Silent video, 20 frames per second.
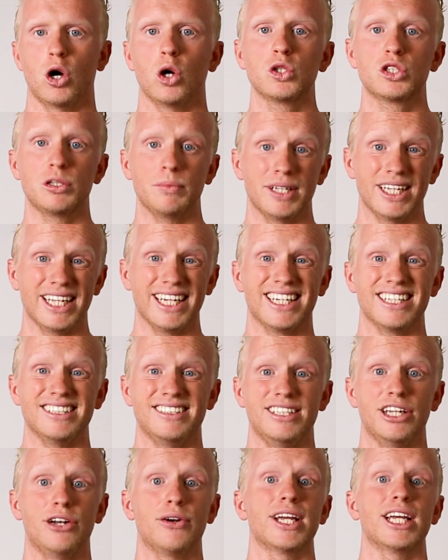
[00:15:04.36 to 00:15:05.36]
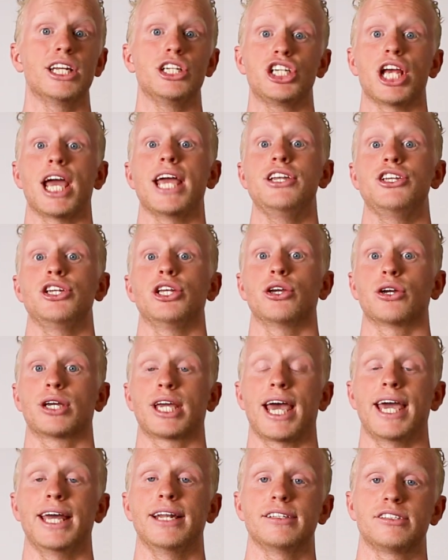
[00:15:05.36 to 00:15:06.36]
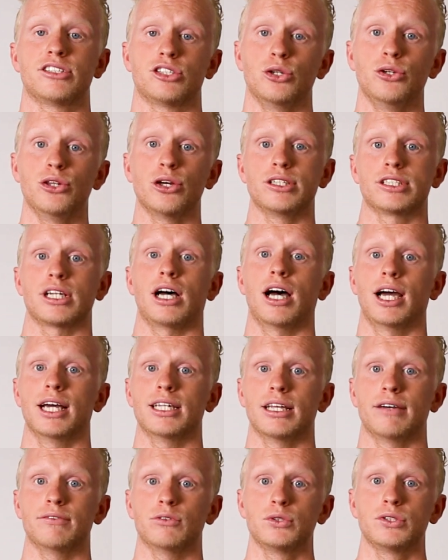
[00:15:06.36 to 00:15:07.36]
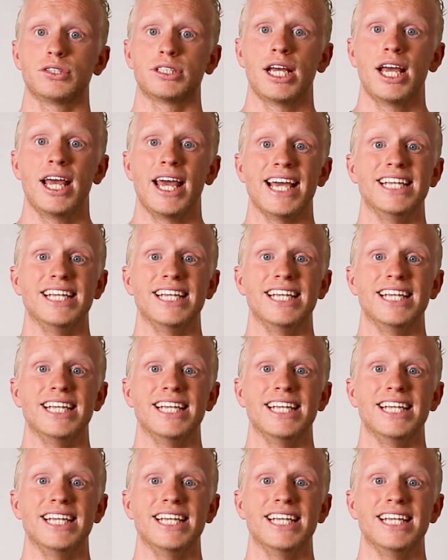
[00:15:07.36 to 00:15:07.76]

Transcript: Ultimately, considering and changing your cadence to those higher levels